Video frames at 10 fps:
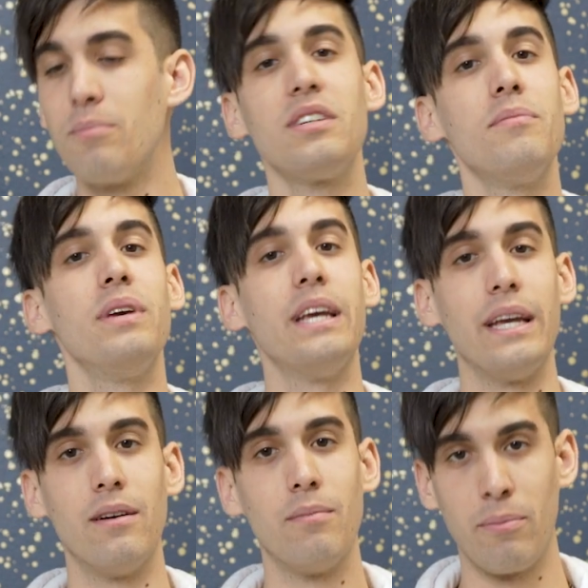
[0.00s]
to
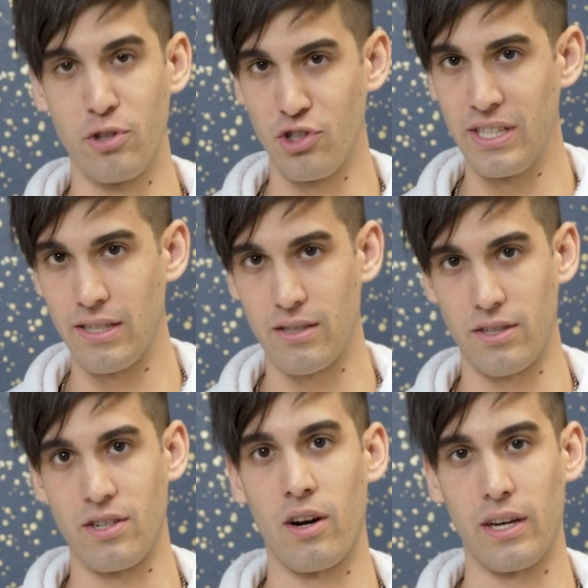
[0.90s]
me." Remember, Jesus
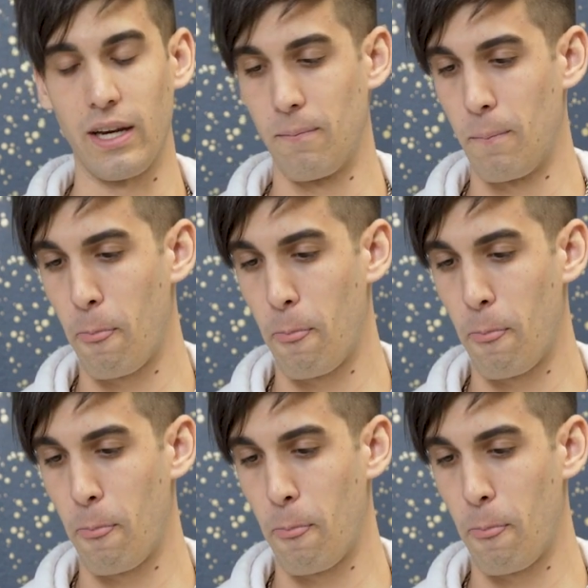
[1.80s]
is talking.